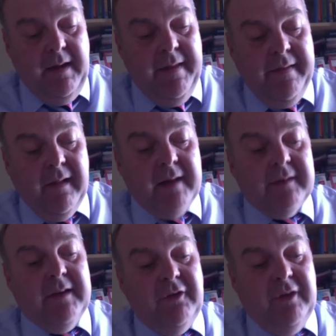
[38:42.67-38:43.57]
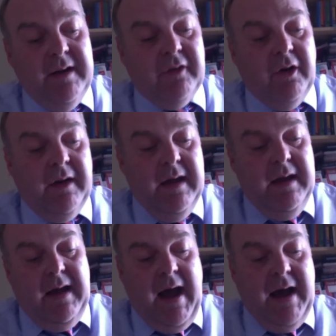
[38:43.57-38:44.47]
then the last session is on
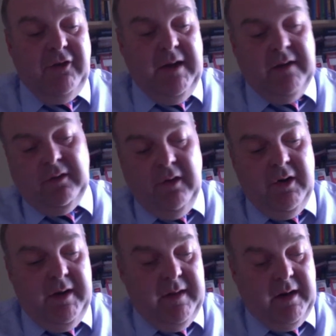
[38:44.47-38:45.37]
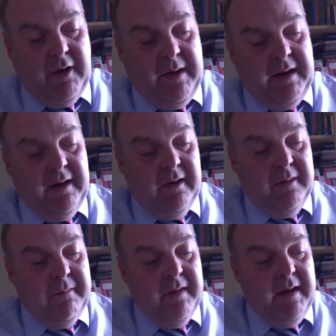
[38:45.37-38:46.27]
IGS learning the
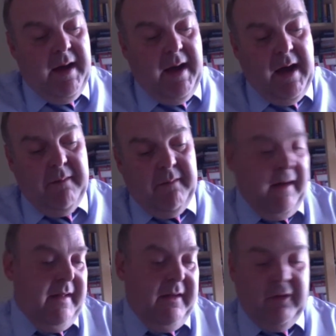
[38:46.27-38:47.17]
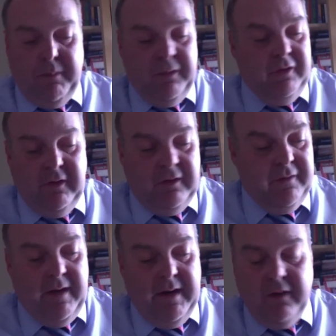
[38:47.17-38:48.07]
curriculum, and then there's
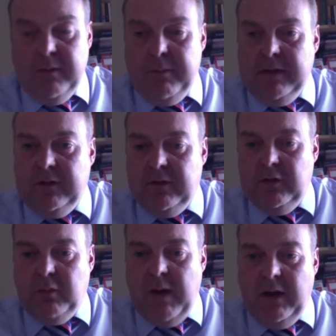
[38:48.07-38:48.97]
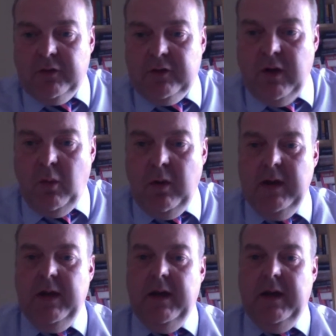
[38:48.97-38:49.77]
opportunity for any other business as well. So,